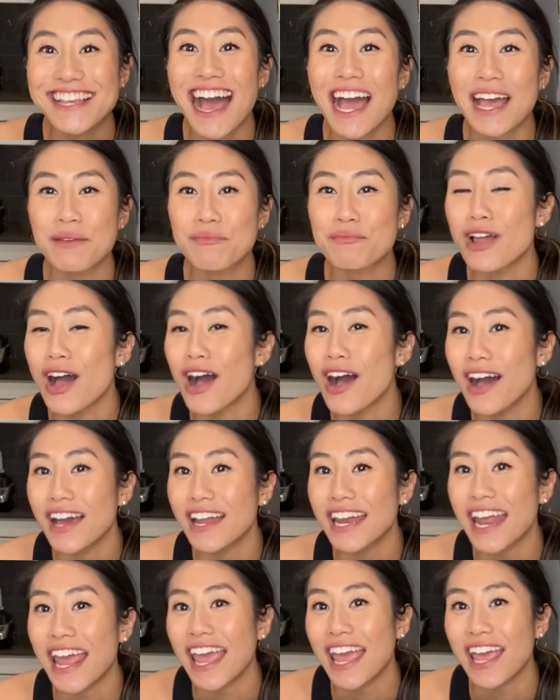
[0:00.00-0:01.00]
I'm
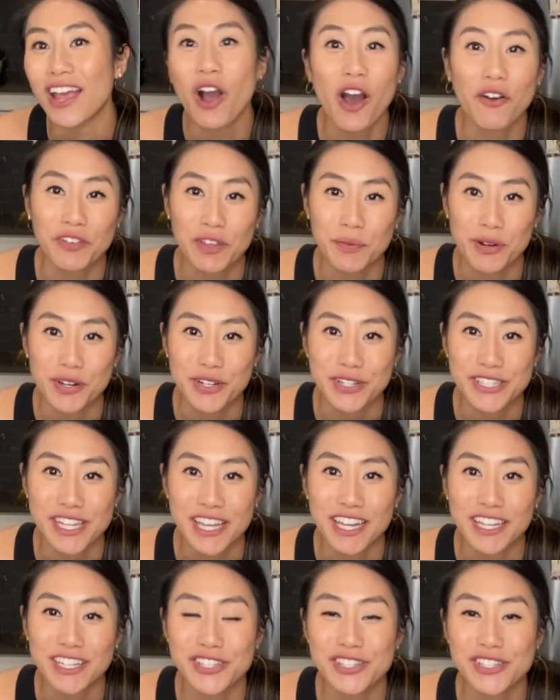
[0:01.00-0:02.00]
not a coffee
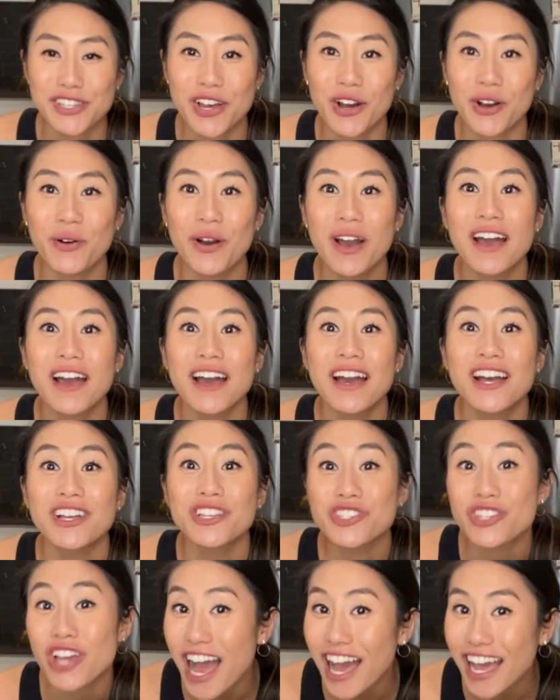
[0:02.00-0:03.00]
person, so
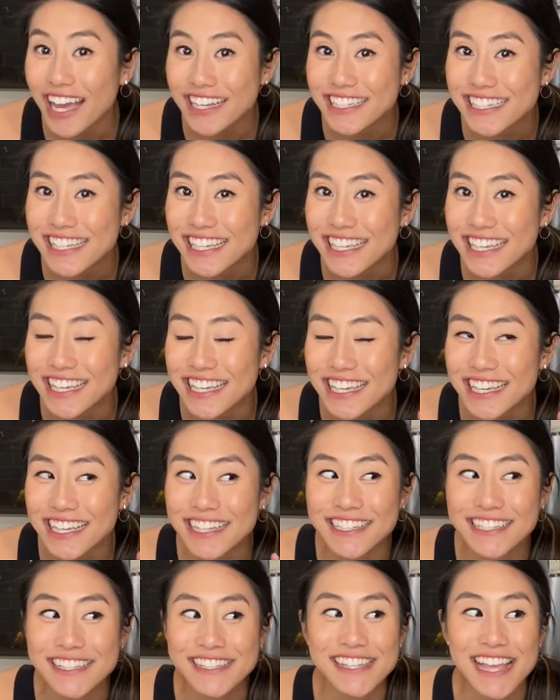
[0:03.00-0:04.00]
chai
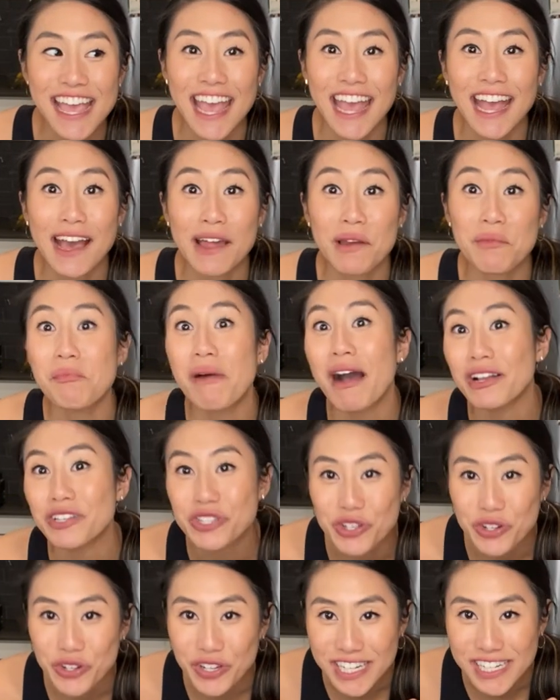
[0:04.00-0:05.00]
teas and
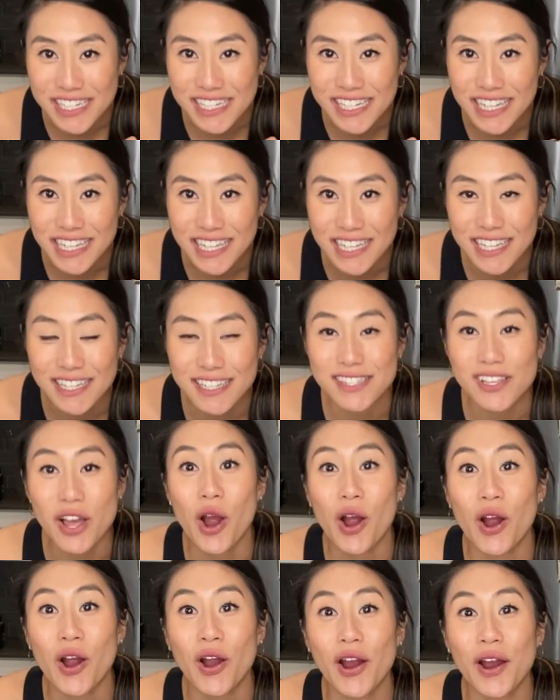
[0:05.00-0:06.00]
matcha green teas
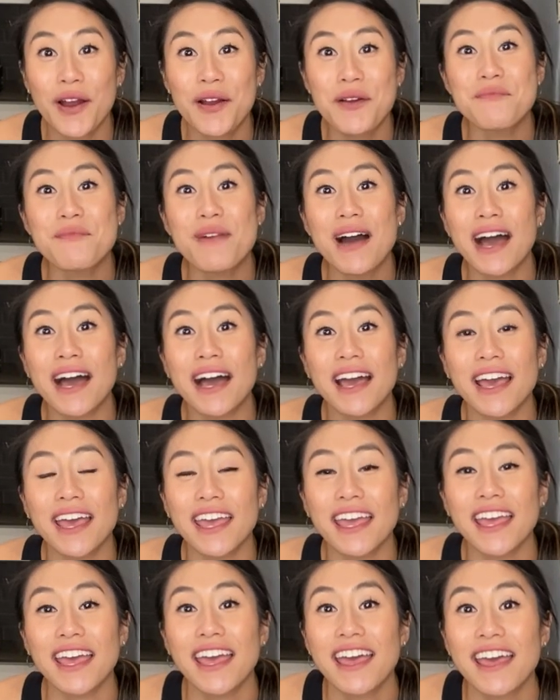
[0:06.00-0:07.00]
are
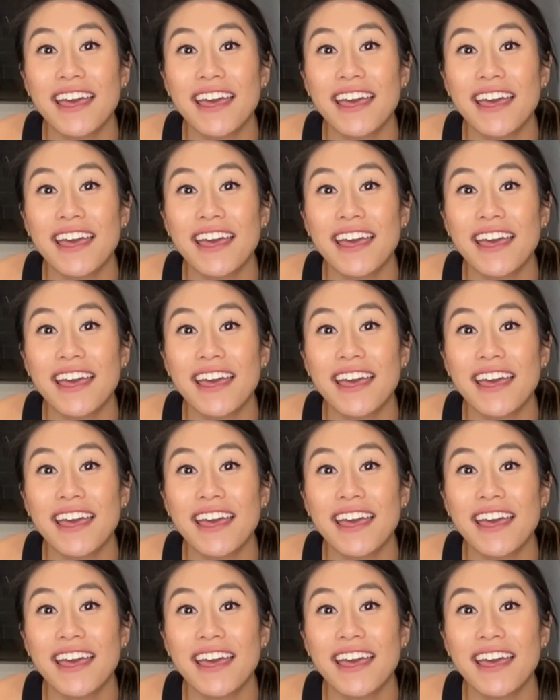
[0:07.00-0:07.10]
my